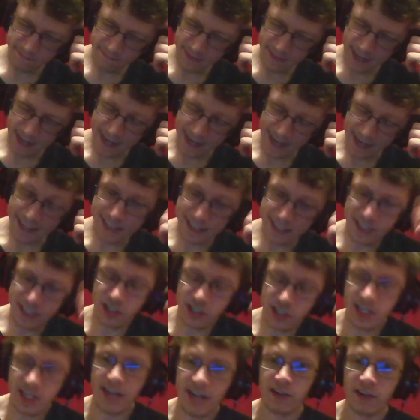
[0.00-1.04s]
I guess he
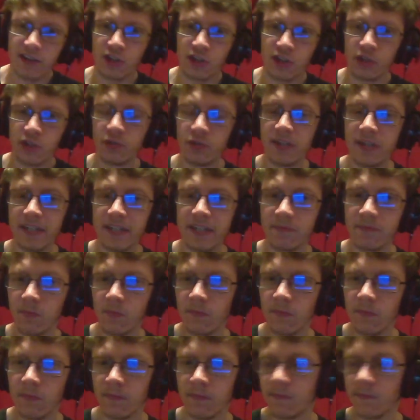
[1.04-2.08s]
just kind of clued in
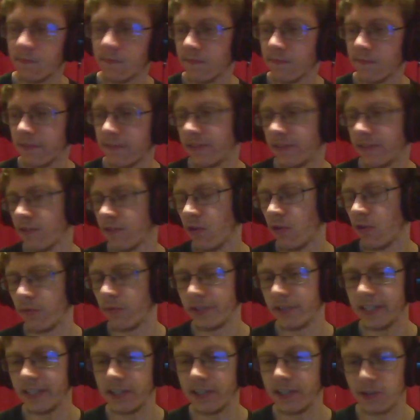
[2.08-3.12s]
over
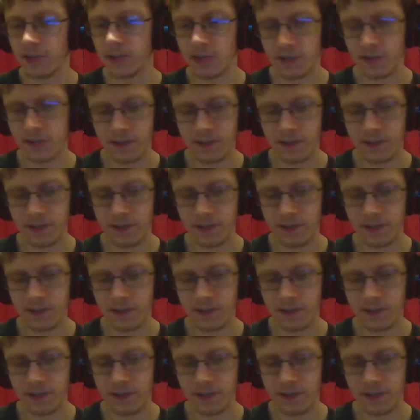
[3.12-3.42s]
the years.